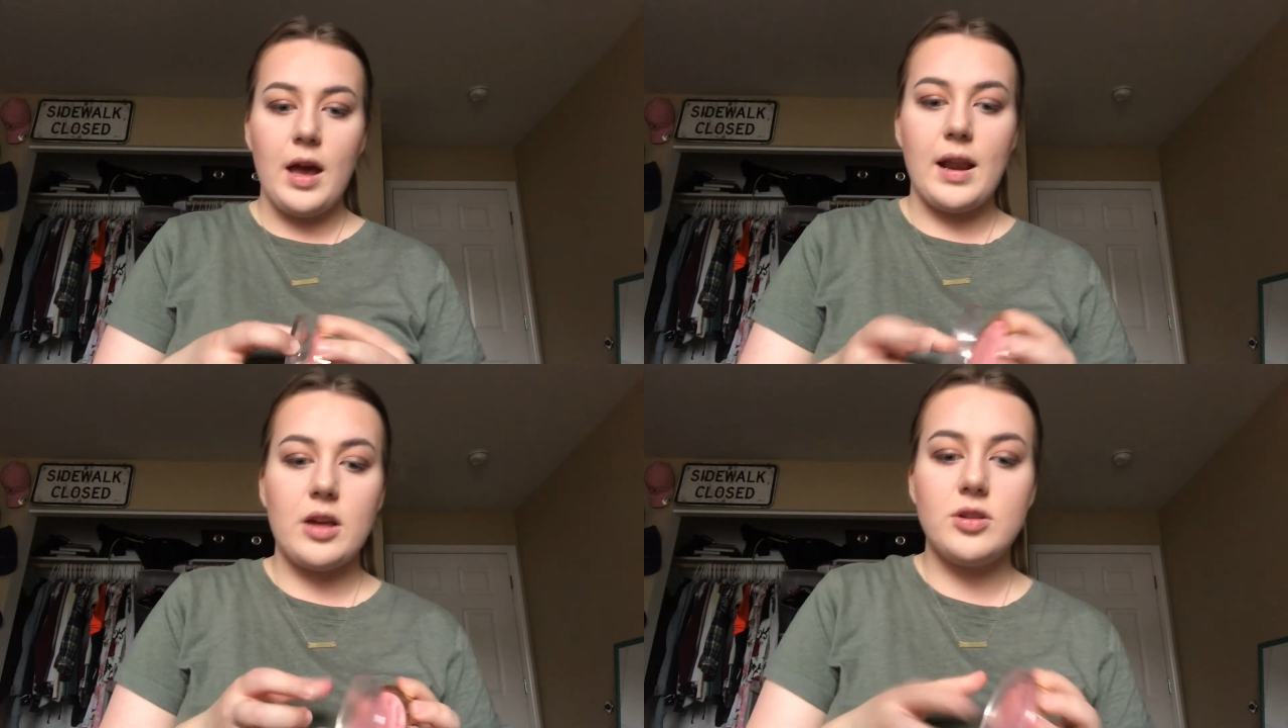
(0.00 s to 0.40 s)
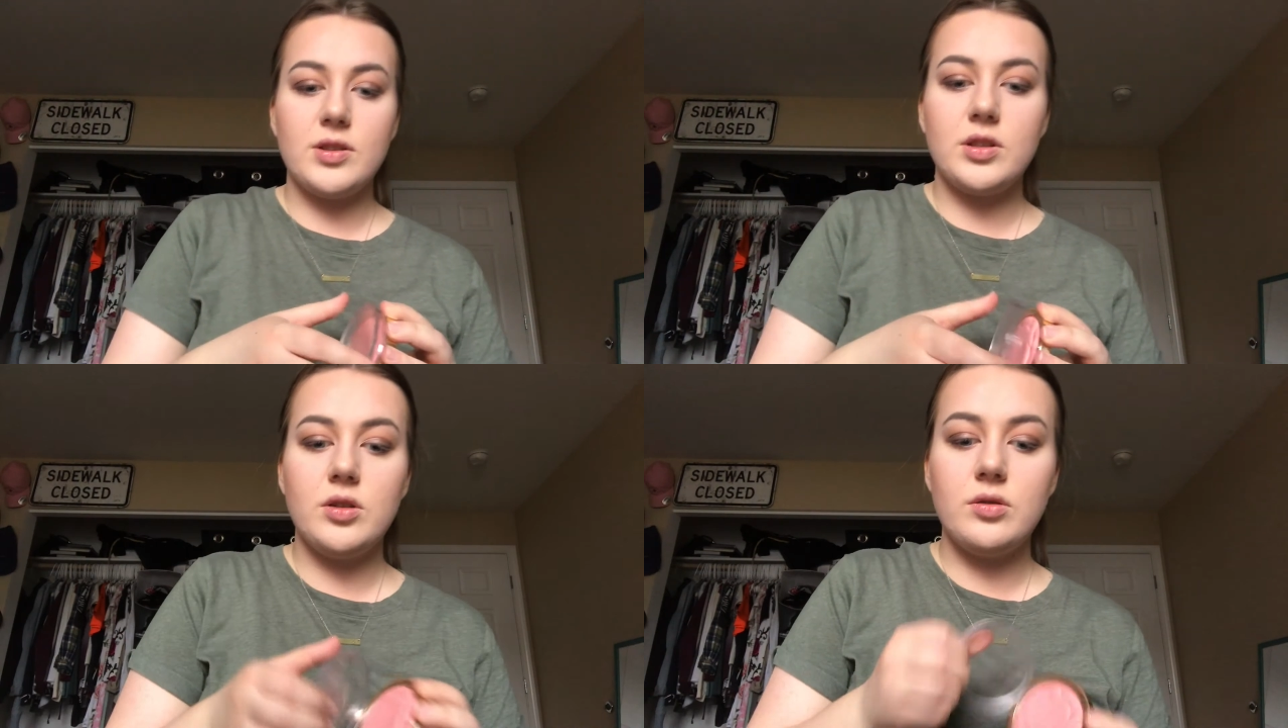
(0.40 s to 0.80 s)
And I
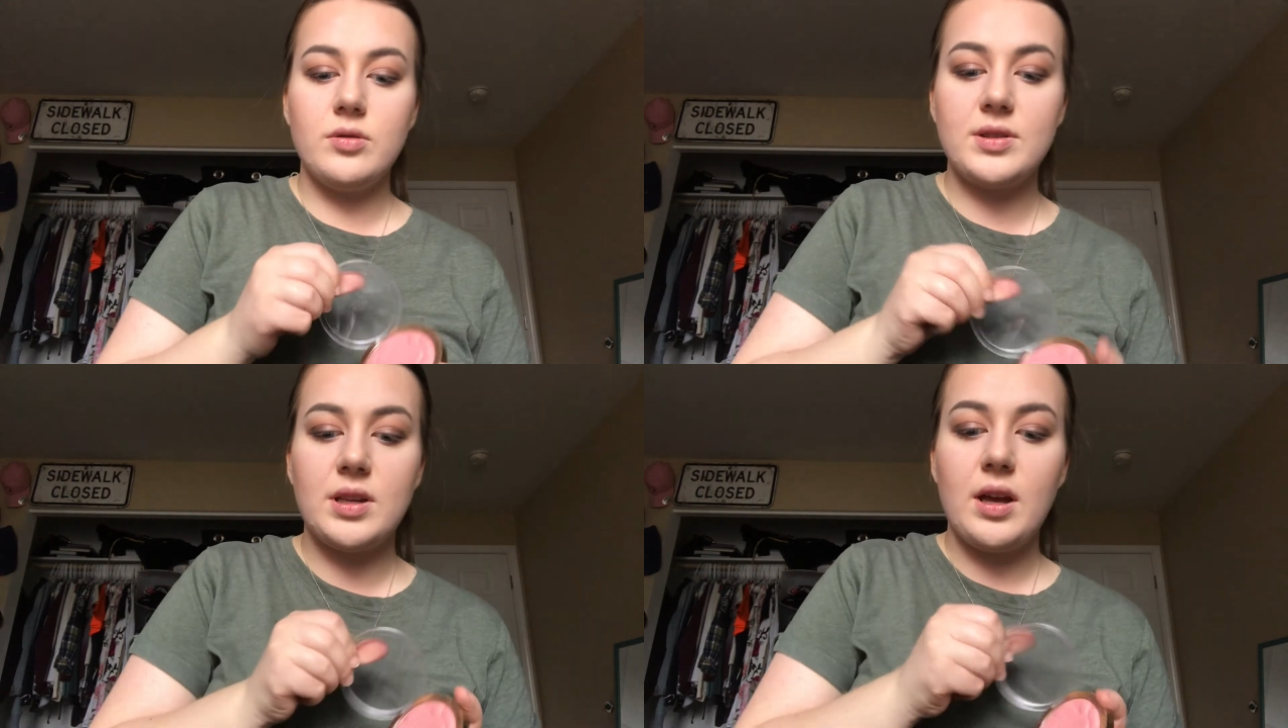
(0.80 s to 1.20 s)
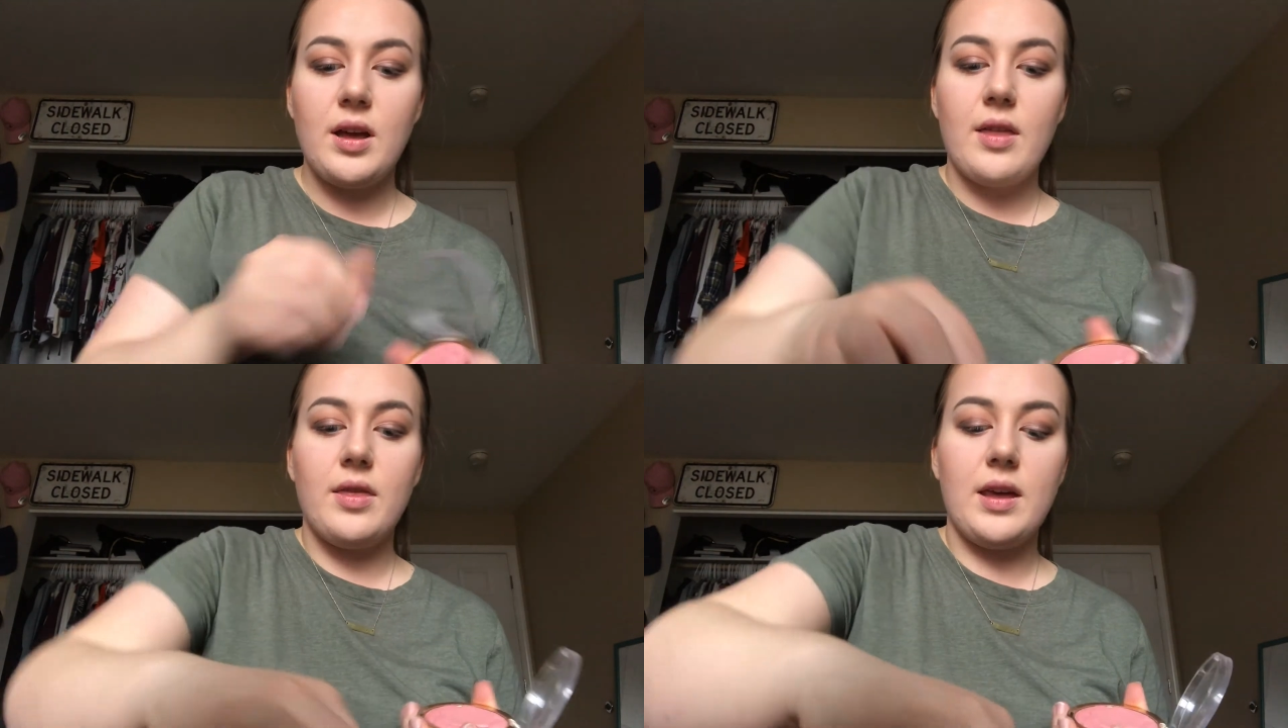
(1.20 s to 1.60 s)
just use
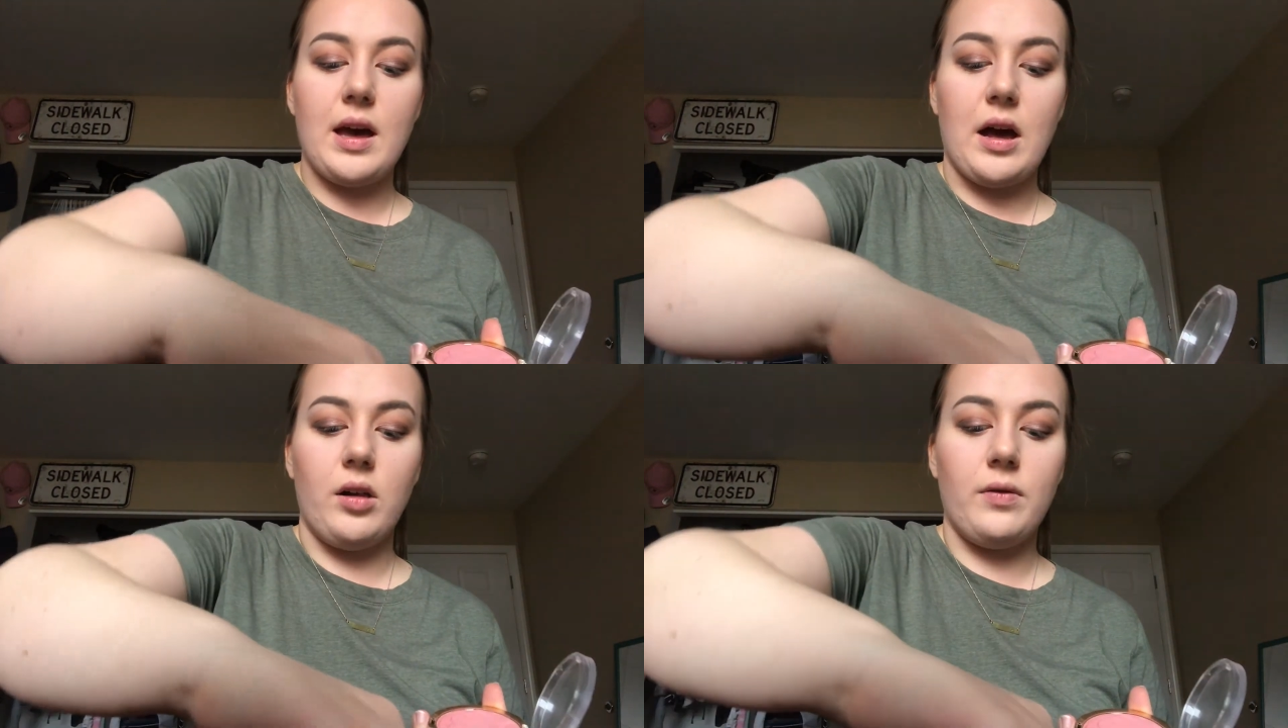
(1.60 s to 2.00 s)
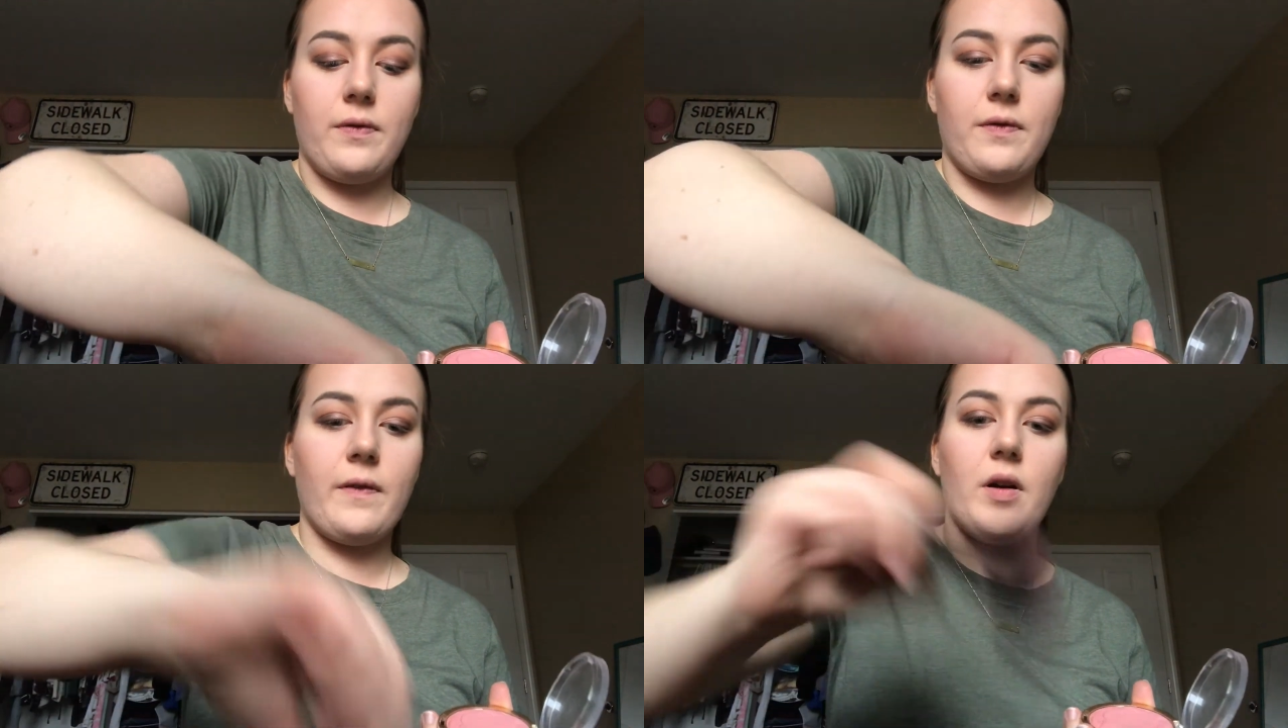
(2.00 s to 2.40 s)
the
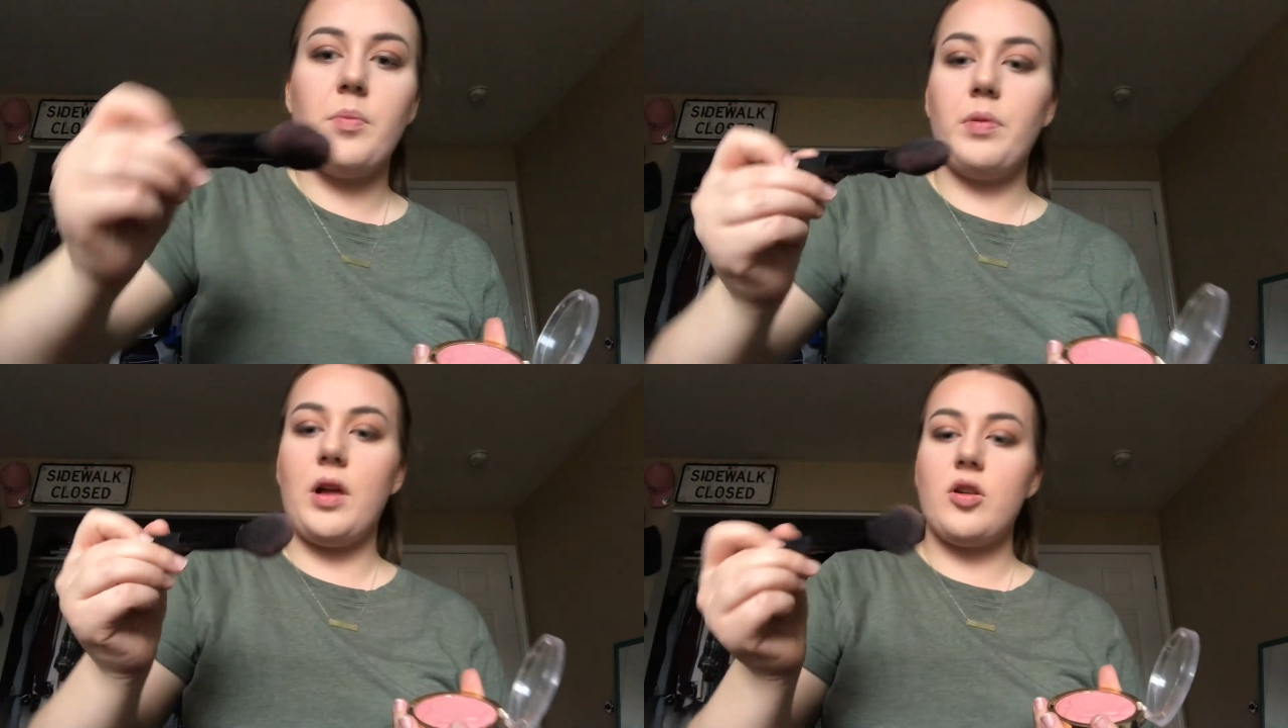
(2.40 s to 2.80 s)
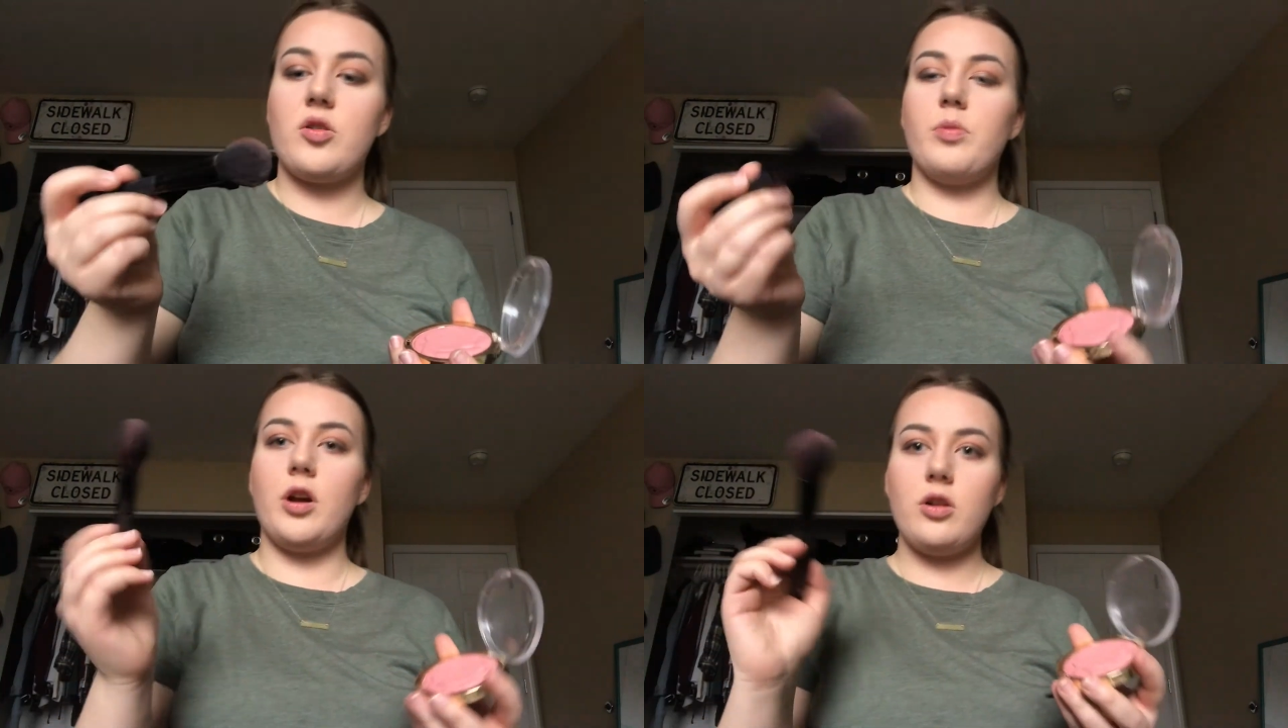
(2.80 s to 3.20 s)
e.l.f. blush
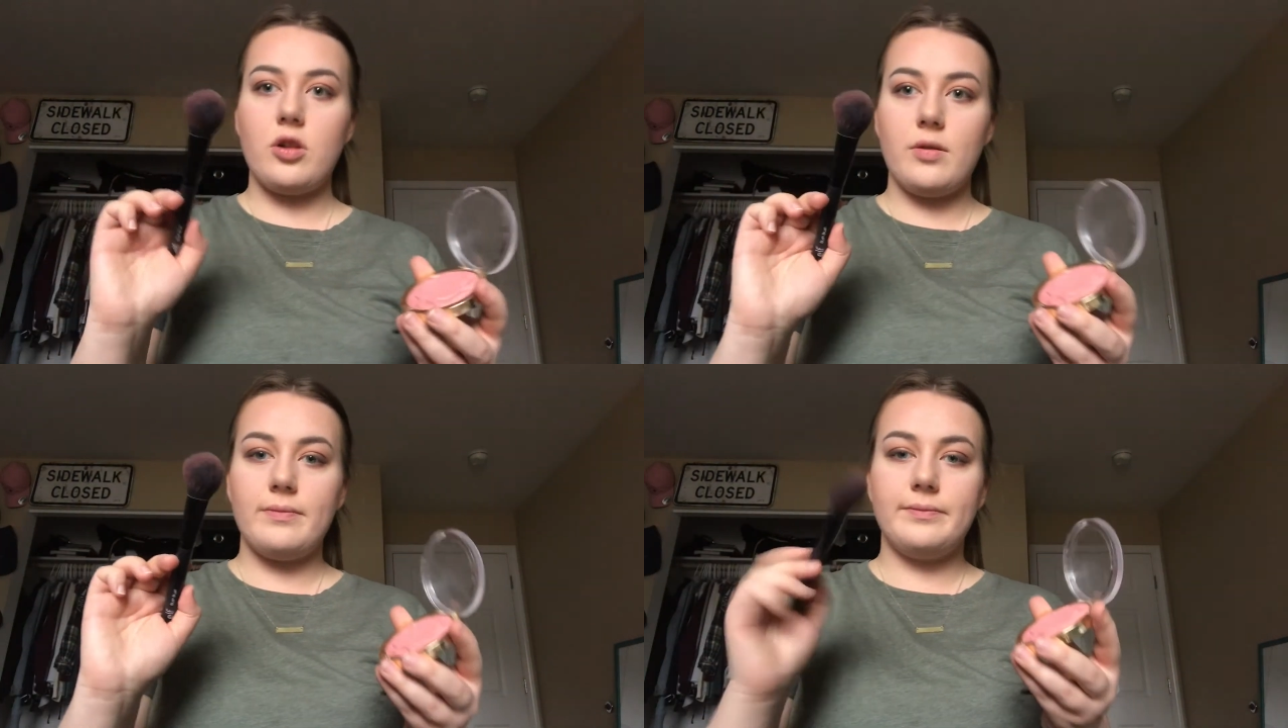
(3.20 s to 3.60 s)
brush.